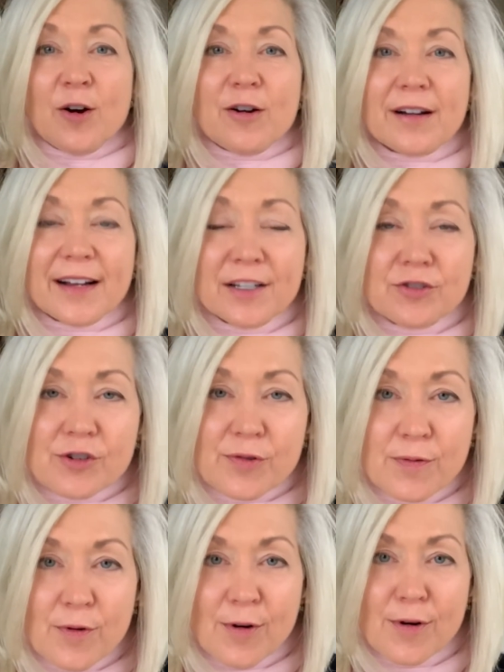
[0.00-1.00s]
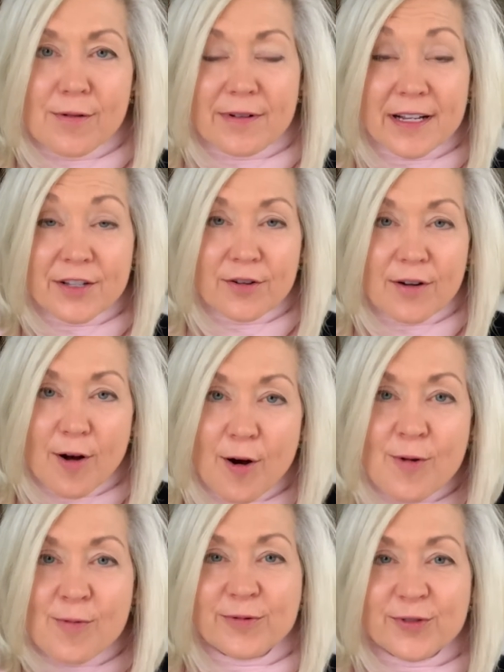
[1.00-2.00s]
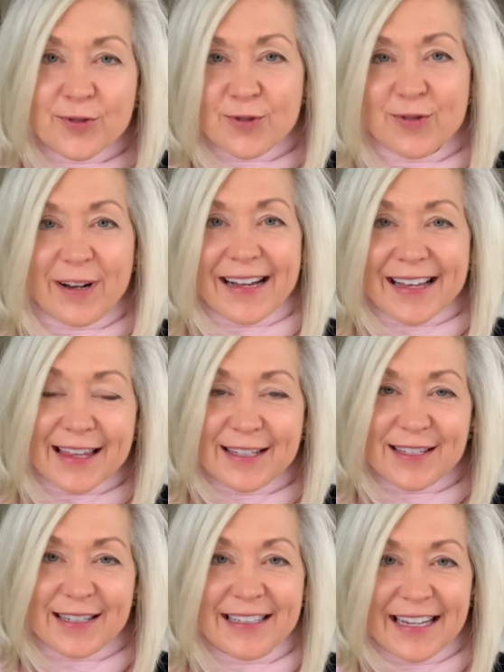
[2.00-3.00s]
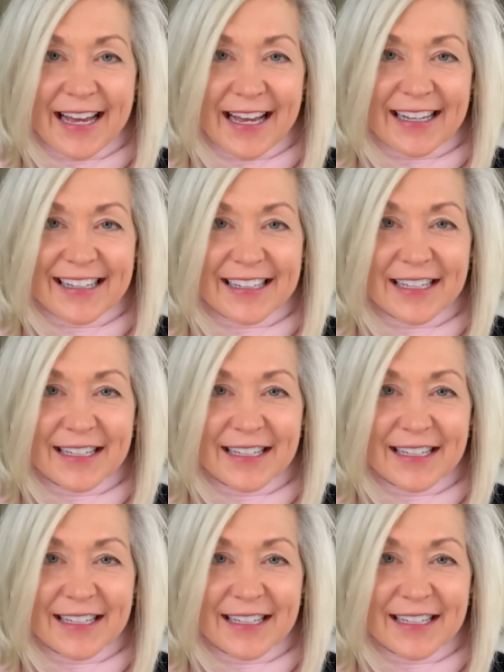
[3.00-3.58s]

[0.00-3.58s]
or control in your own strength today?